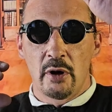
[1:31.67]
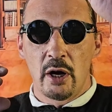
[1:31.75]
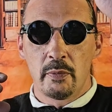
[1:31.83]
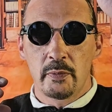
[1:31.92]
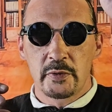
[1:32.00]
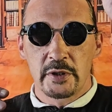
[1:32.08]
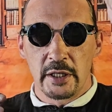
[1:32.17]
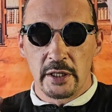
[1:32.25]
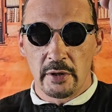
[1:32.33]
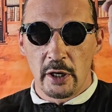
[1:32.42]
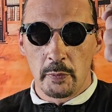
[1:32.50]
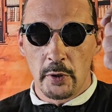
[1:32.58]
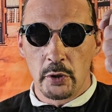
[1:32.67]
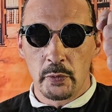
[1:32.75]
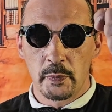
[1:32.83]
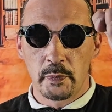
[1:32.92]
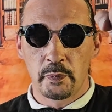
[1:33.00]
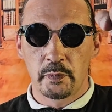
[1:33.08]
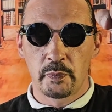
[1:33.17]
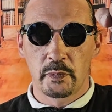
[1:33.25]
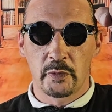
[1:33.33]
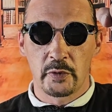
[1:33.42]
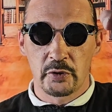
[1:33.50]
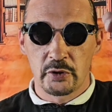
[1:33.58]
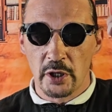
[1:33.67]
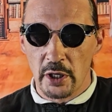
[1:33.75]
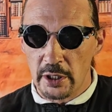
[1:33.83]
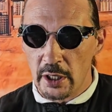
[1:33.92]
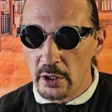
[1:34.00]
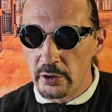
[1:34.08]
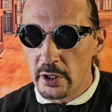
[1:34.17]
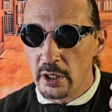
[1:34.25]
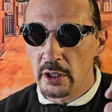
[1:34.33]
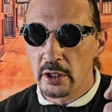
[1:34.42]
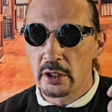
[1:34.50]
arm, sink their elbow, turning under,